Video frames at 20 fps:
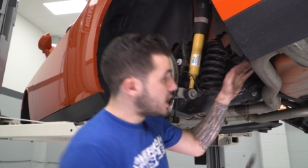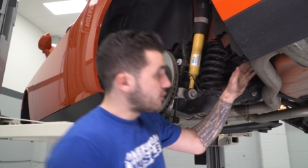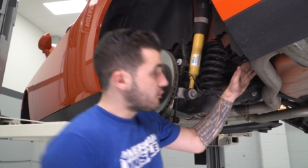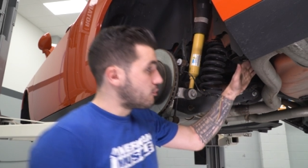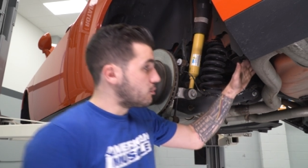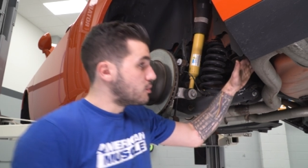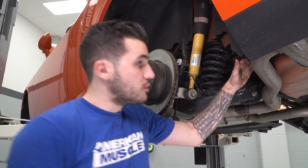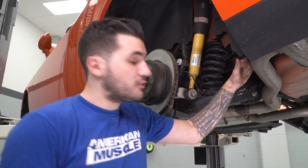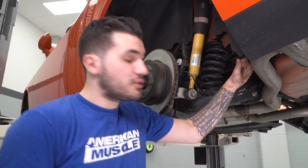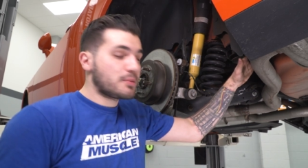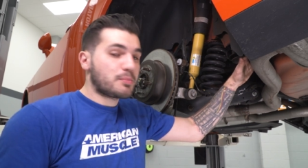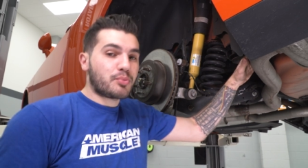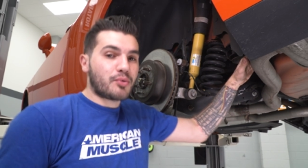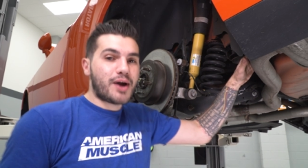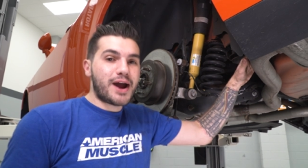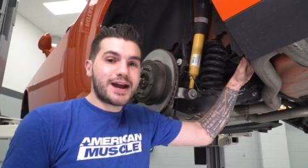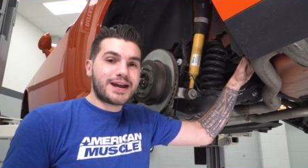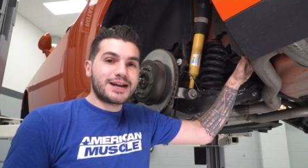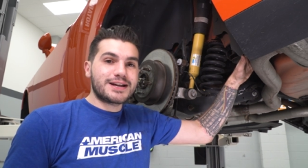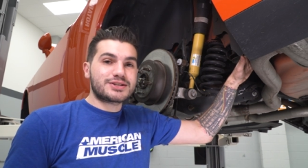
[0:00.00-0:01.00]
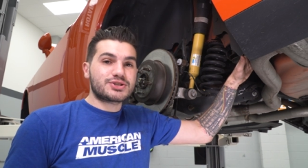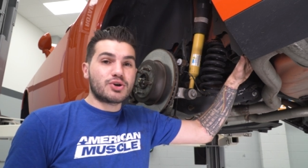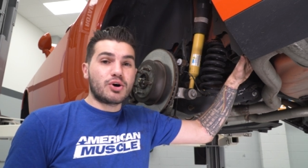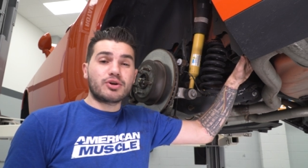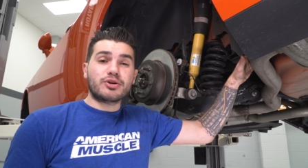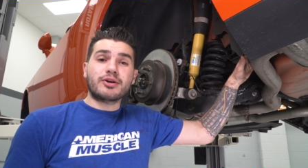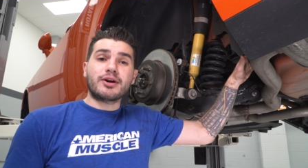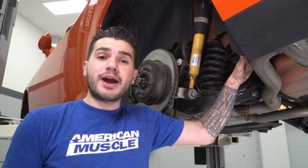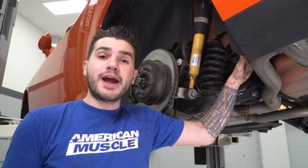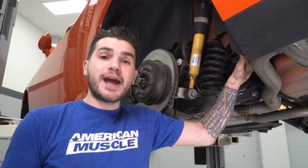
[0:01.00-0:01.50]
remove the brackets
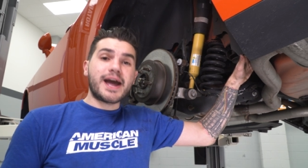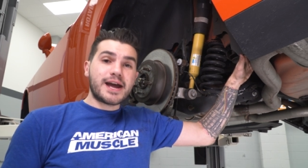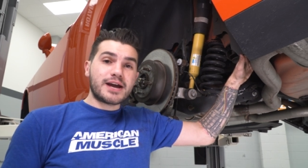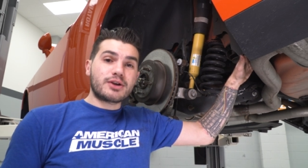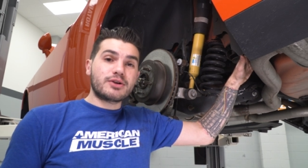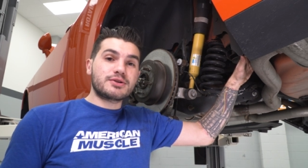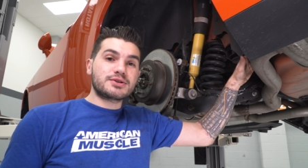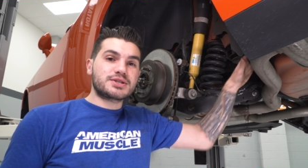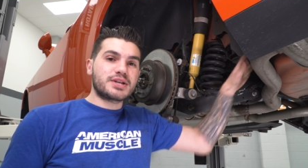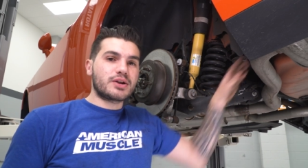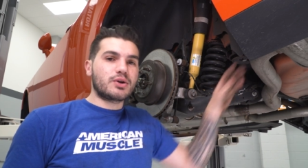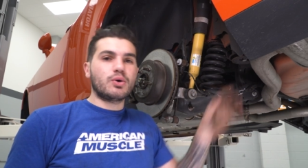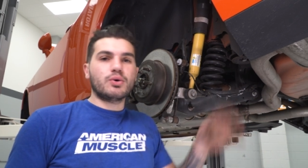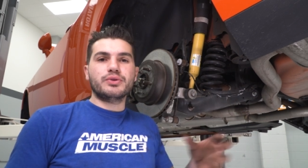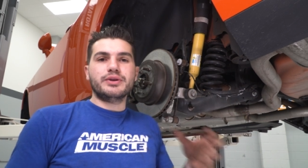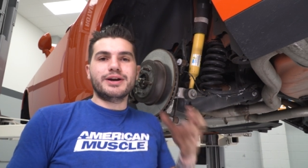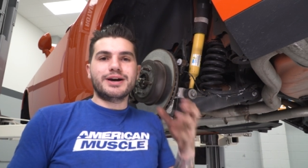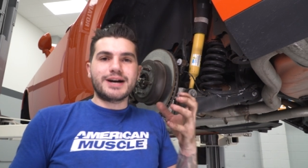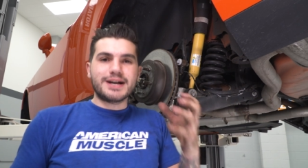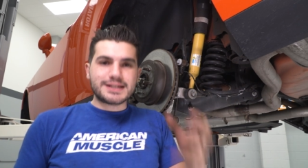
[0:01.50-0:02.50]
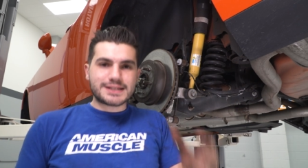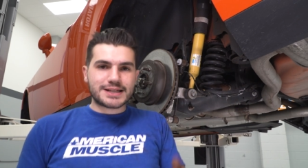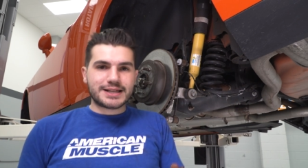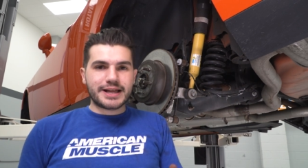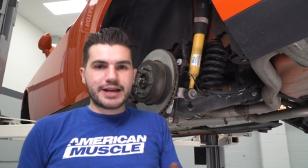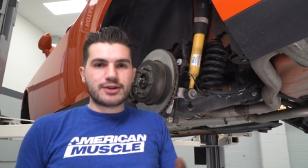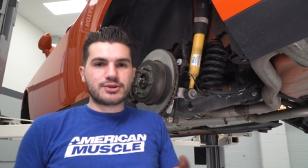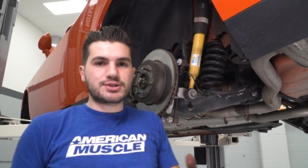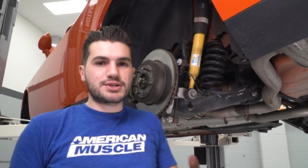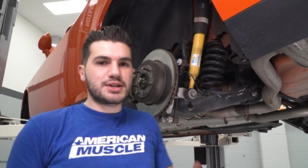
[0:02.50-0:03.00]
on our hangers that hold the
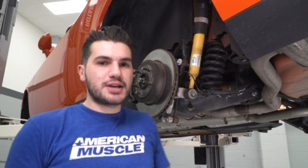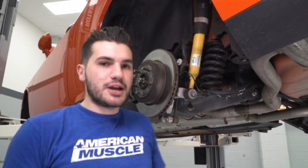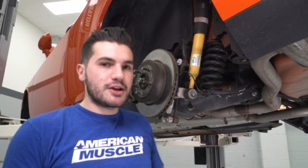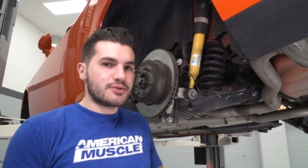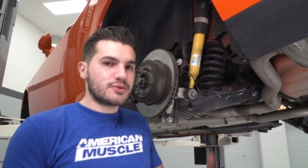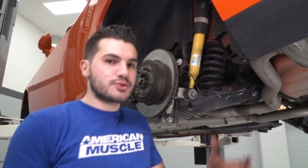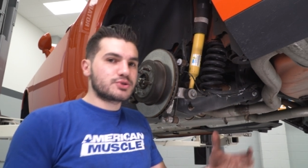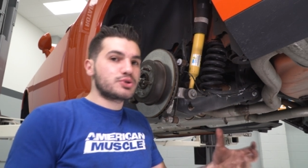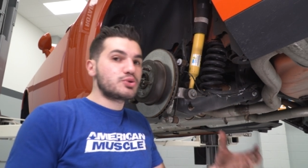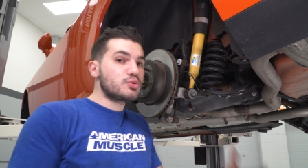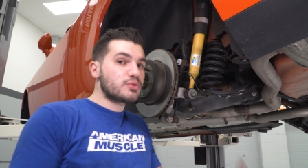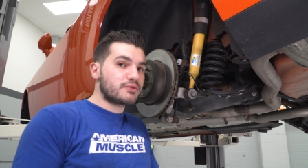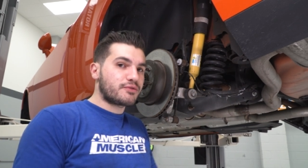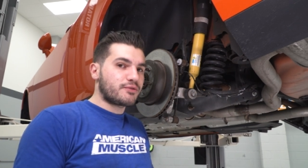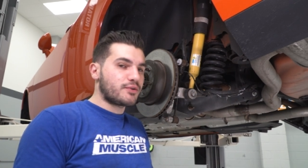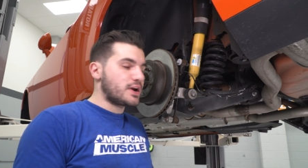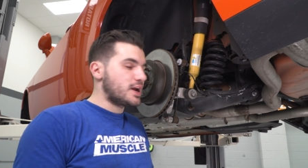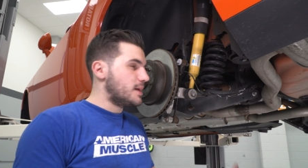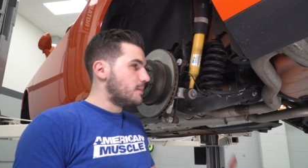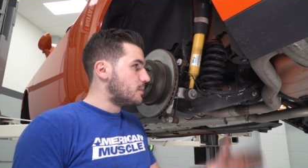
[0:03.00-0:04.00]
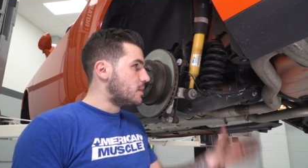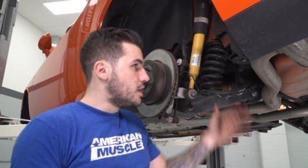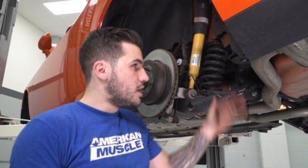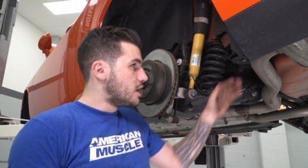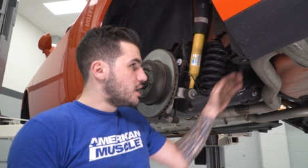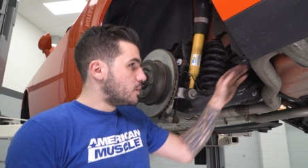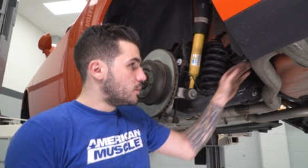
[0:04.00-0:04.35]
isolators together to the frame.